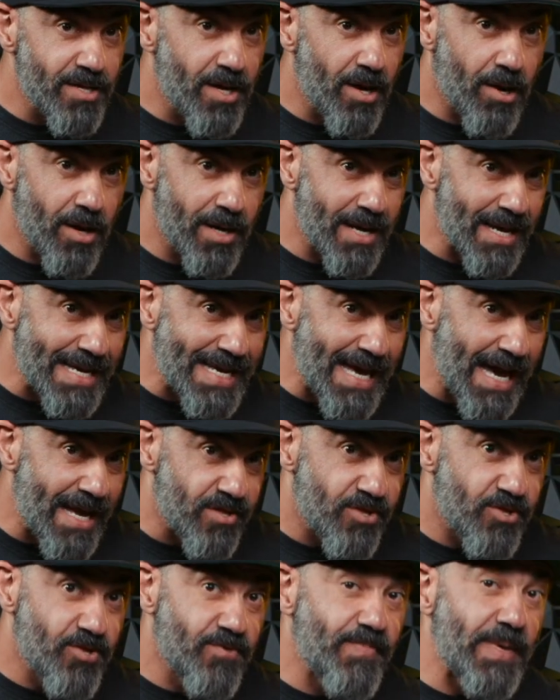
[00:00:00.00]
at Heart,
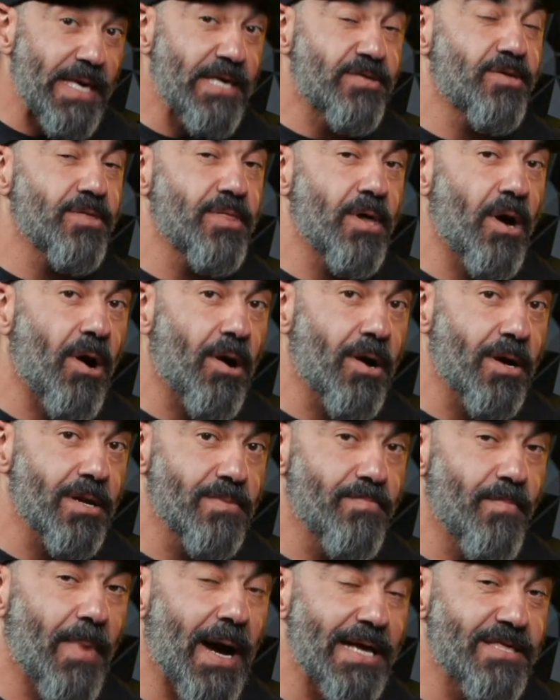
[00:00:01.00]
again, speaks to the heart
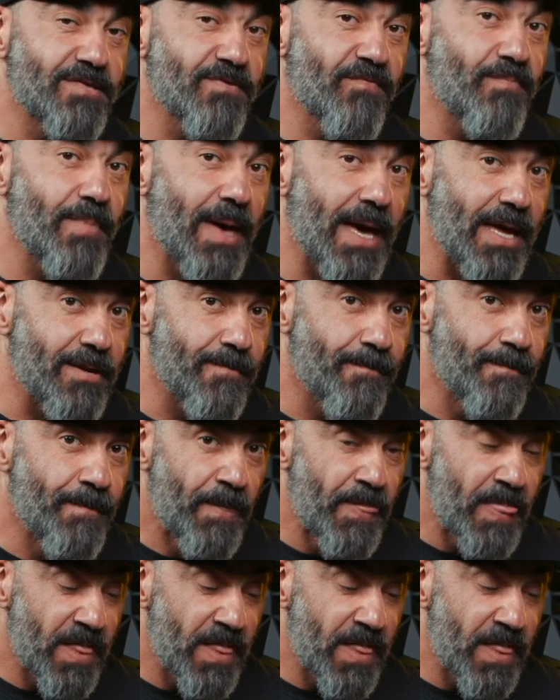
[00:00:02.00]
and minds of men,